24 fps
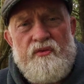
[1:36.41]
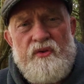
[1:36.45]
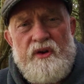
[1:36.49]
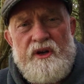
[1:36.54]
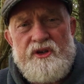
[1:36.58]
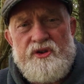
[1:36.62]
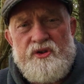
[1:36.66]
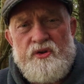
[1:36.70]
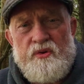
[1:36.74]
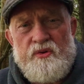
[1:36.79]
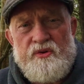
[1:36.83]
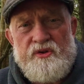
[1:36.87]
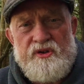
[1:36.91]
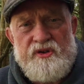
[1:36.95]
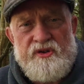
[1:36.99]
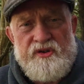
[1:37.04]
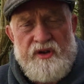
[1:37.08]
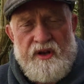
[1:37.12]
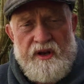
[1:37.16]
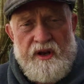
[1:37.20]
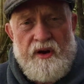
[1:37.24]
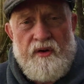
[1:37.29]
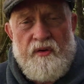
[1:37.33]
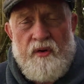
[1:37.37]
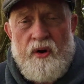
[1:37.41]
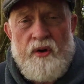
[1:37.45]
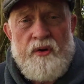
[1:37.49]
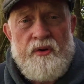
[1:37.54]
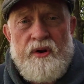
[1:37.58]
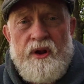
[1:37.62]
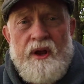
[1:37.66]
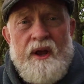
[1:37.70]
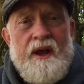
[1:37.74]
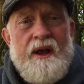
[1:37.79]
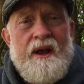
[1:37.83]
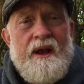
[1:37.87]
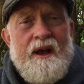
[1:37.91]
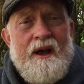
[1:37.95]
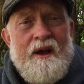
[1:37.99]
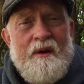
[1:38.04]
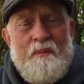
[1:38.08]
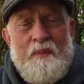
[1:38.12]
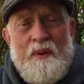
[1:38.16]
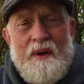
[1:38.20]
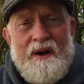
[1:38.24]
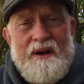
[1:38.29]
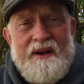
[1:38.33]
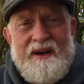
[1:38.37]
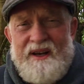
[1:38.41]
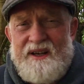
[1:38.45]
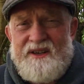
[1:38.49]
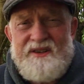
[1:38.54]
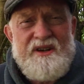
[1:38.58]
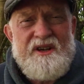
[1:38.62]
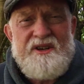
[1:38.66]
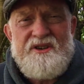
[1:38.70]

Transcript: resources and their own abilities.